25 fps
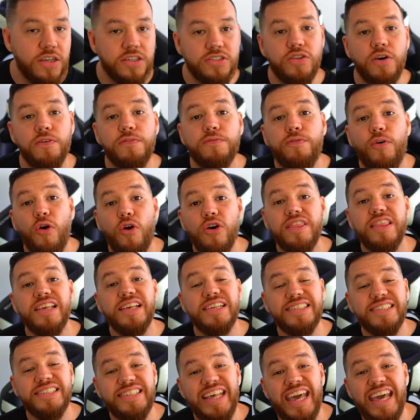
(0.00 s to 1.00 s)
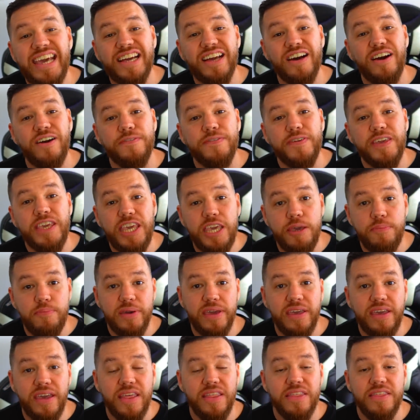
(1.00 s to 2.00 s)
So for the sake of
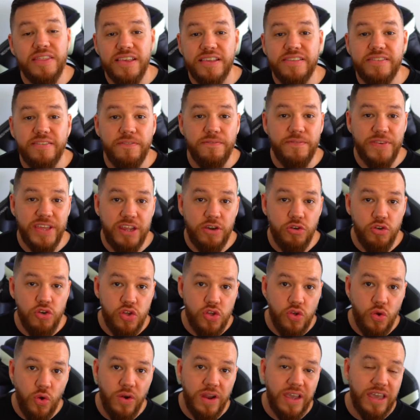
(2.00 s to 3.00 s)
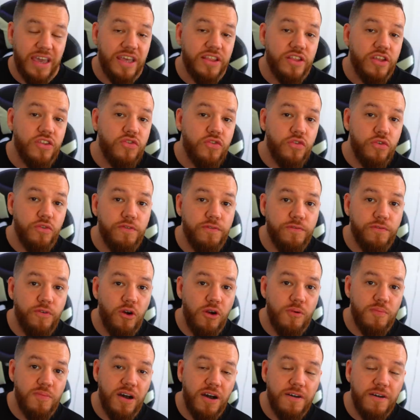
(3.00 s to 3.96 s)
keeping this video short in the true form